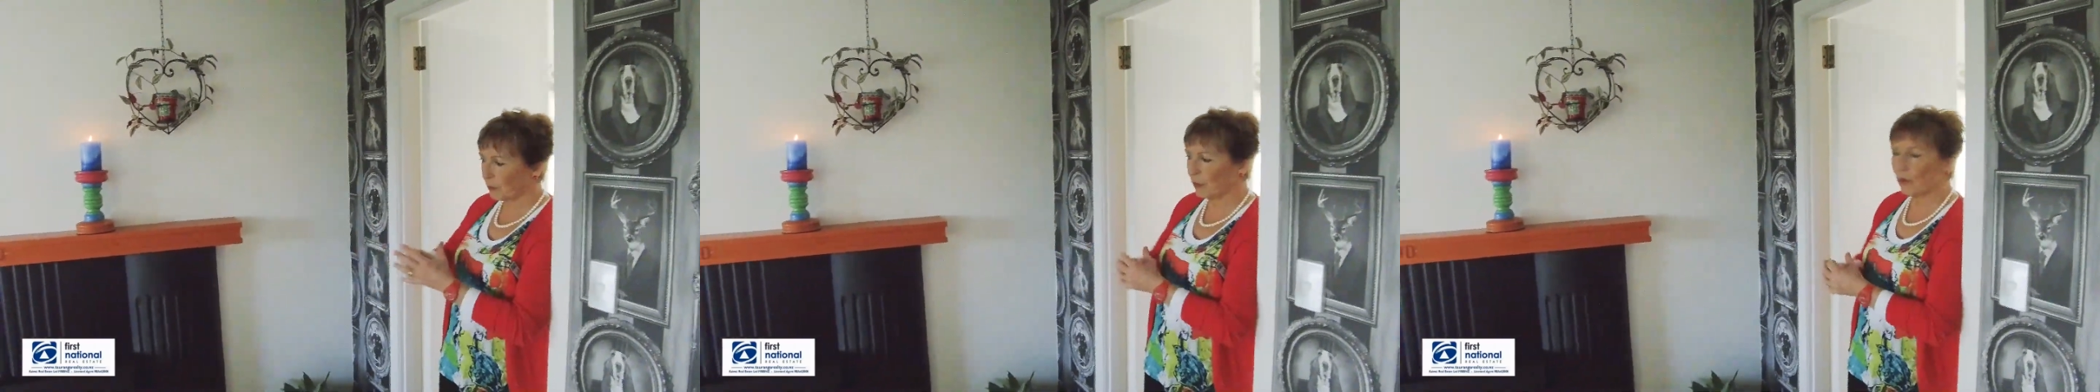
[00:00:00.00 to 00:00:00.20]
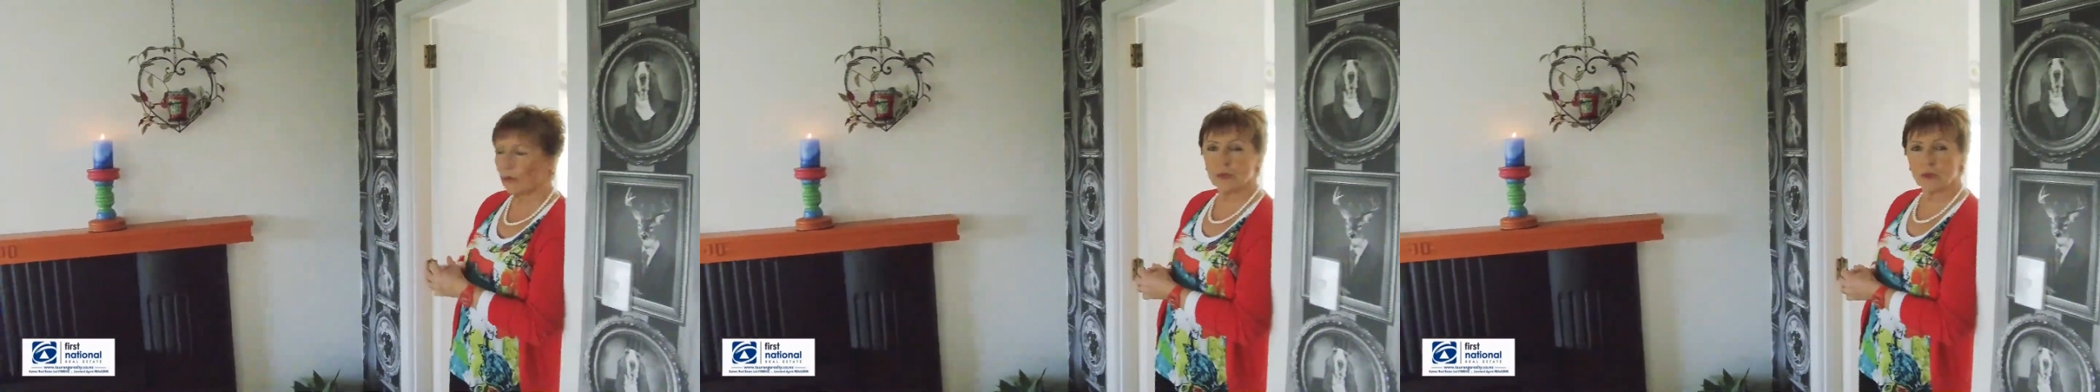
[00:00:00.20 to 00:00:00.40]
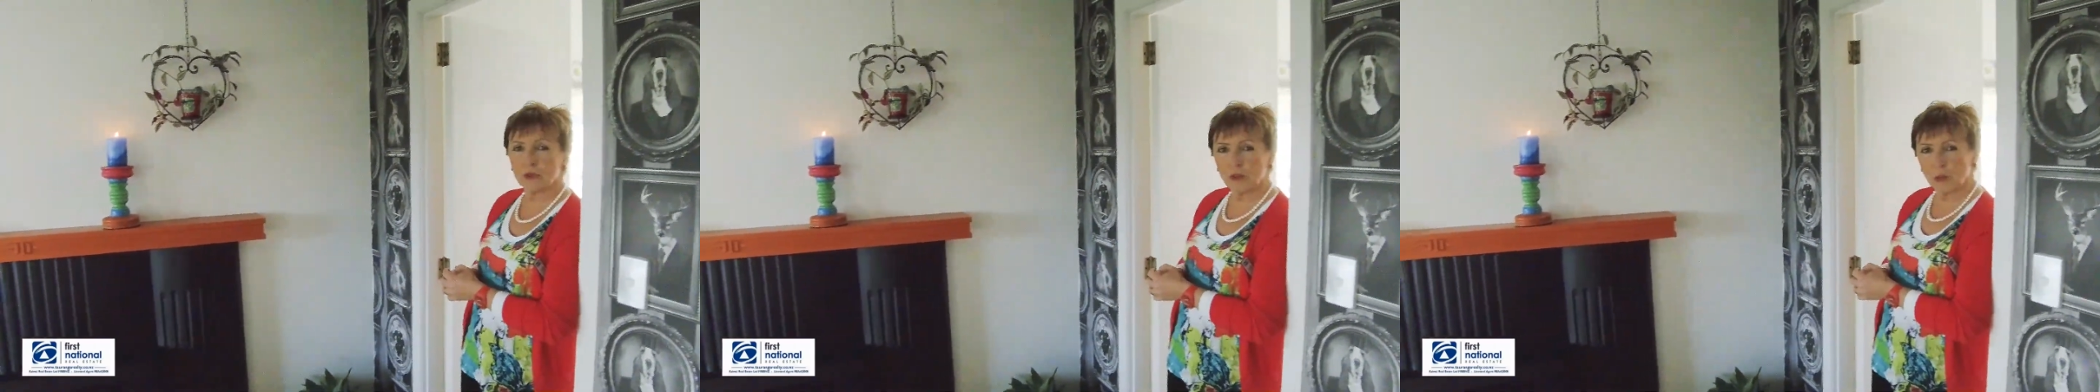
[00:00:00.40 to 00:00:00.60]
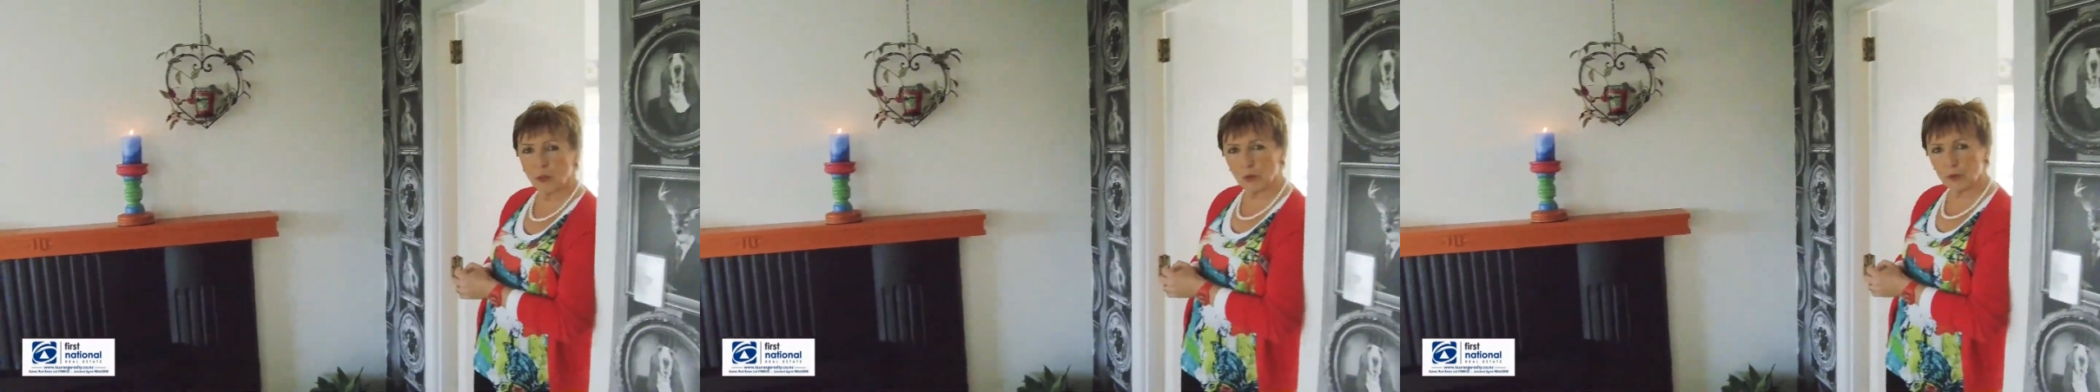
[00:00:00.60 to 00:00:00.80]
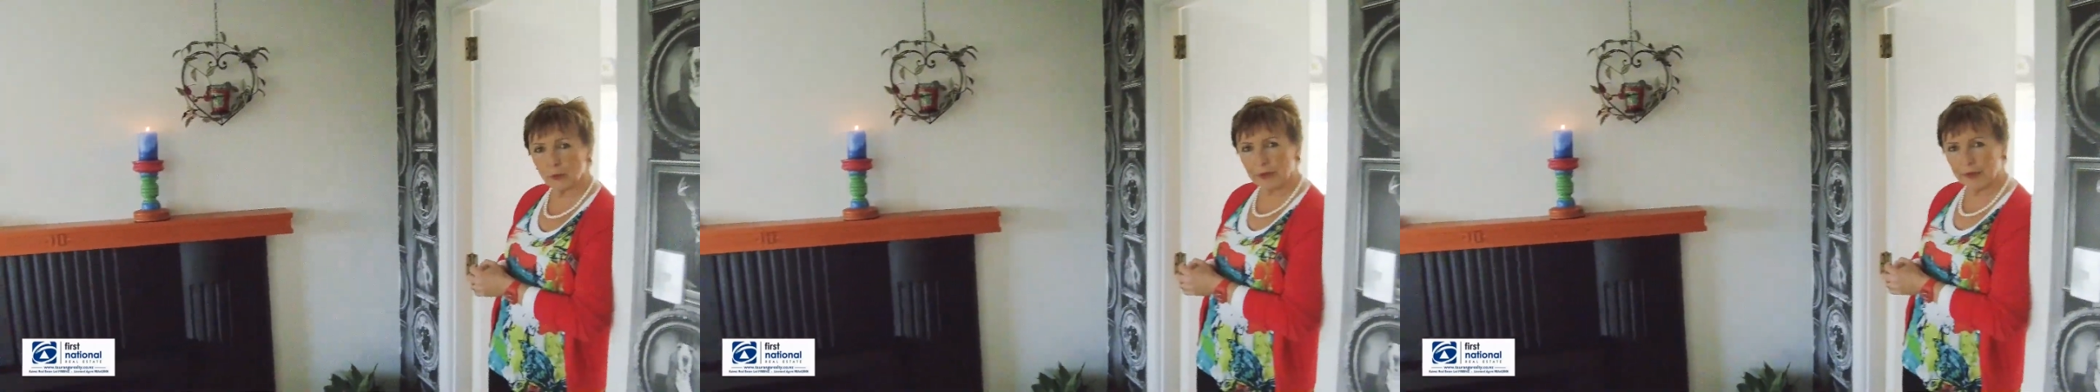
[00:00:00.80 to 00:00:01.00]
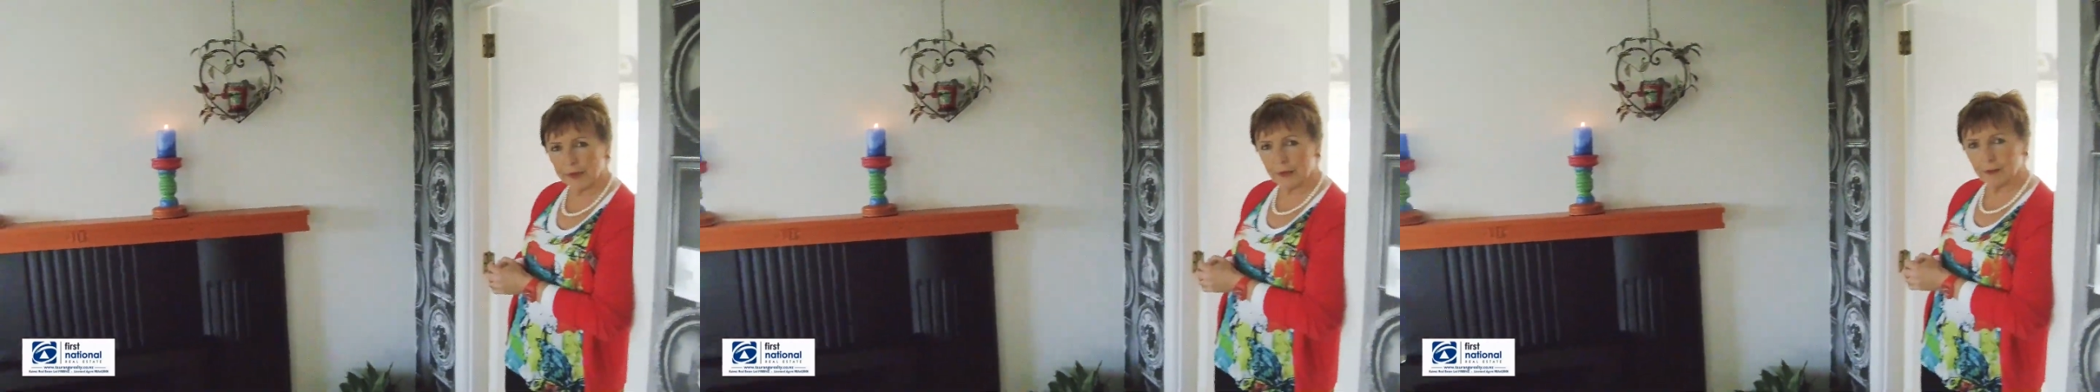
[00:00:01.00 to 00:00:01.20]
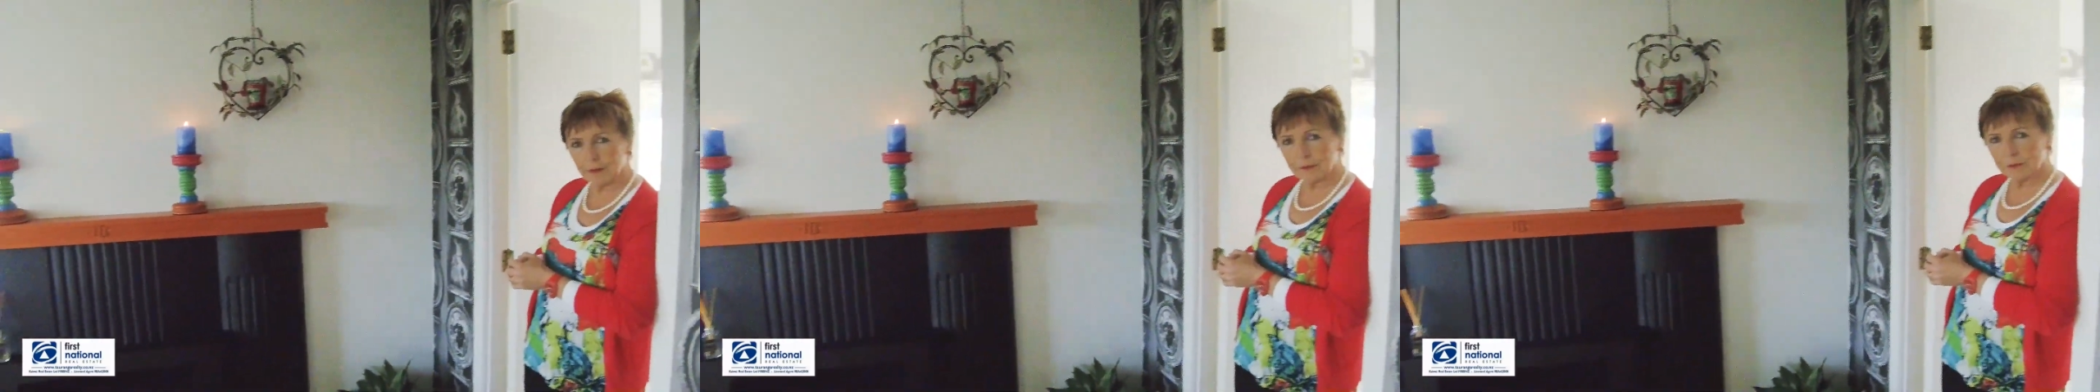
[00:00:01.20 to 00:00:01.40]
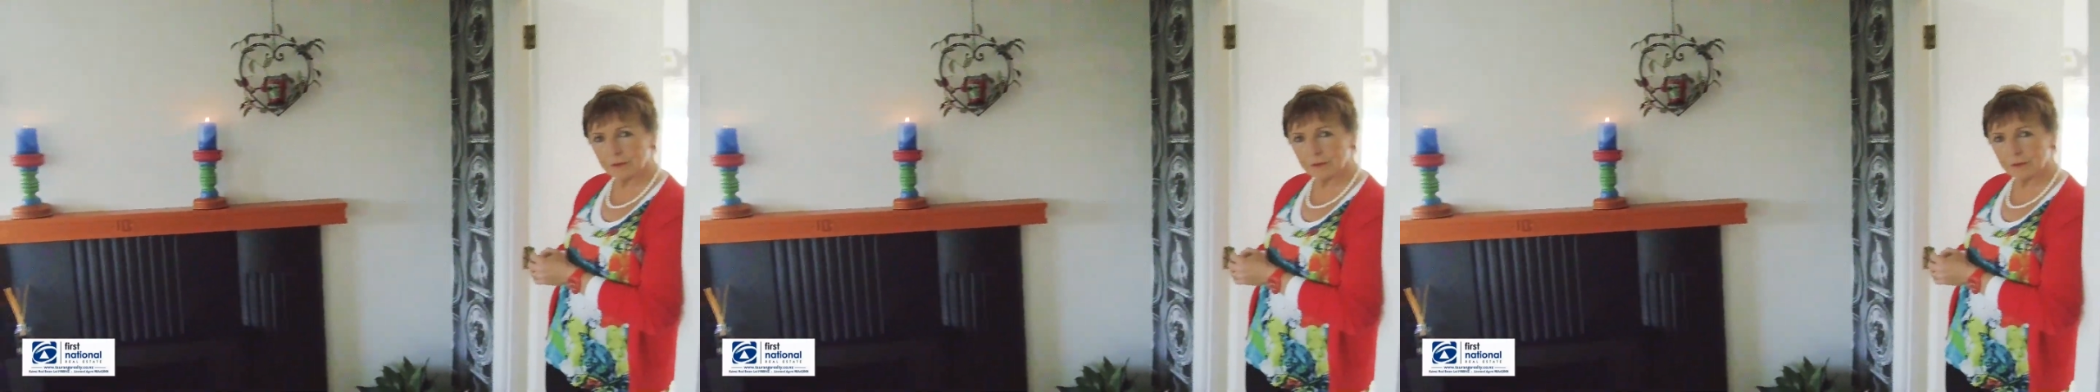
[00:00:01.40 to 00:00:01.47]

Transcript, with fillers: beautiful new wood burner.